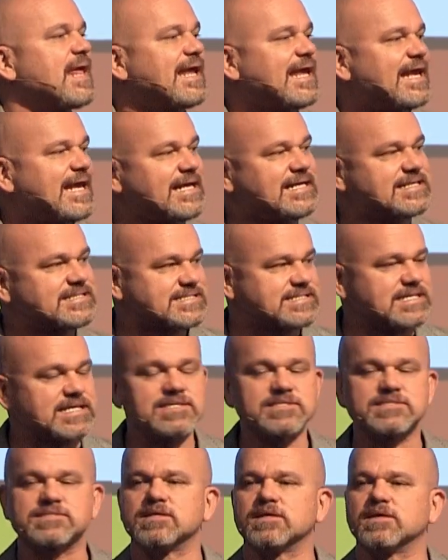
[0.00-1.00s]
He
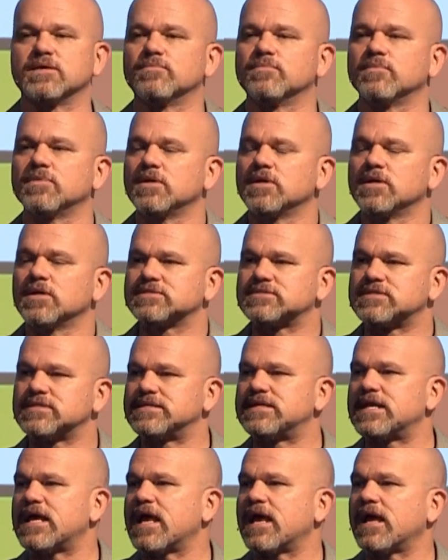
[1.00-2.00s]
sees them
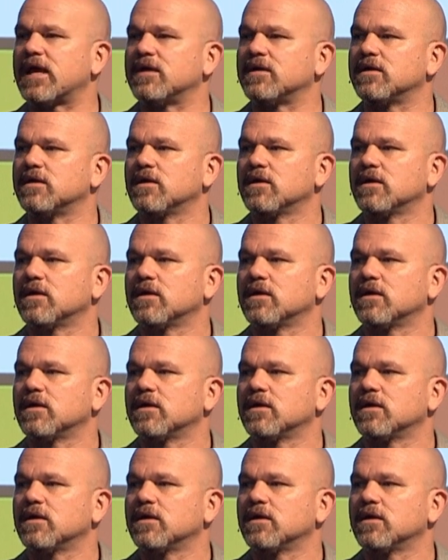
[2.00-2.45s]
today